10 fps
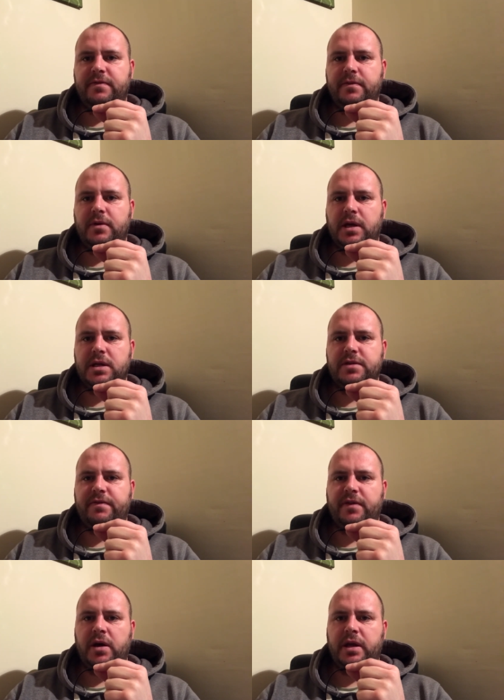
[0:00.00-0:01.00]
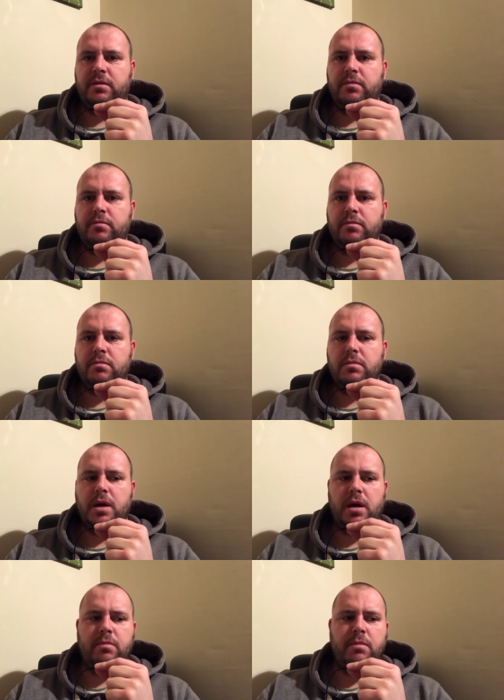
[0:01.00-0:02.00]
I guess, fine
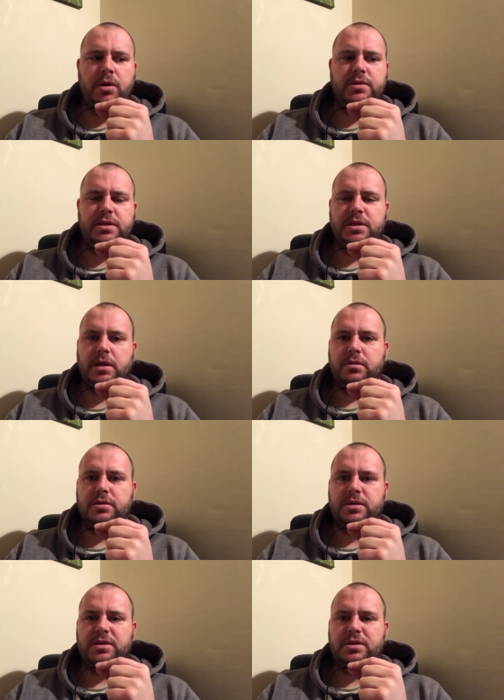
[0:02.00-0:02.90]
motor skills